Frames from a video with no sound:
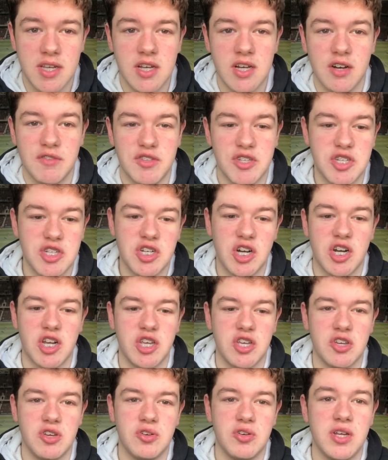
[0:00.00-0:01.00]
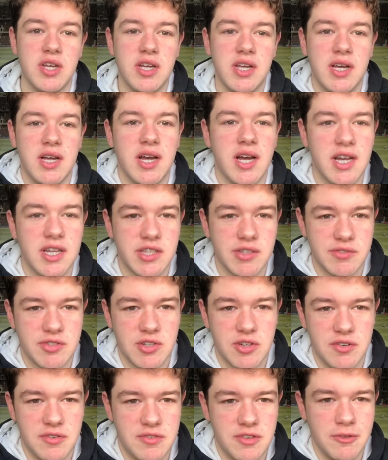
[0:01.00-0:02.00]
Obviously Charlie Good obviously
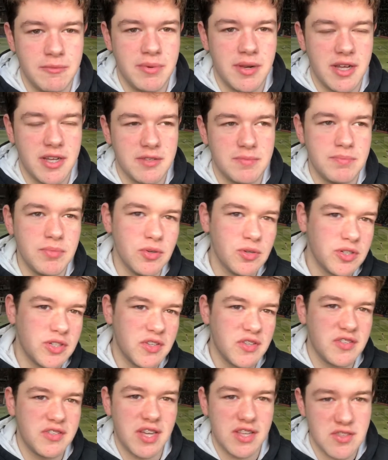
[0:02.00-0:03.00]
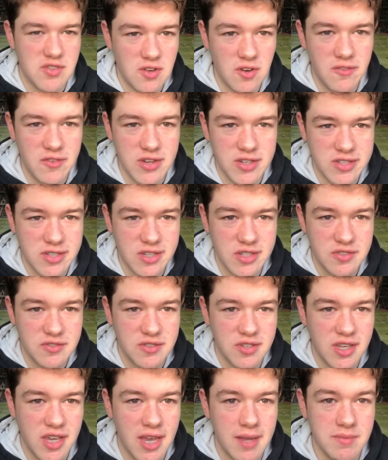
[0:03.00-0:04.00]
got a few players booked and sent off in his last
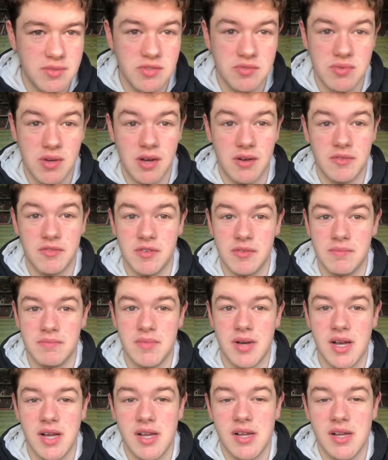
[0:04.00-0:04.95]
few games as well, from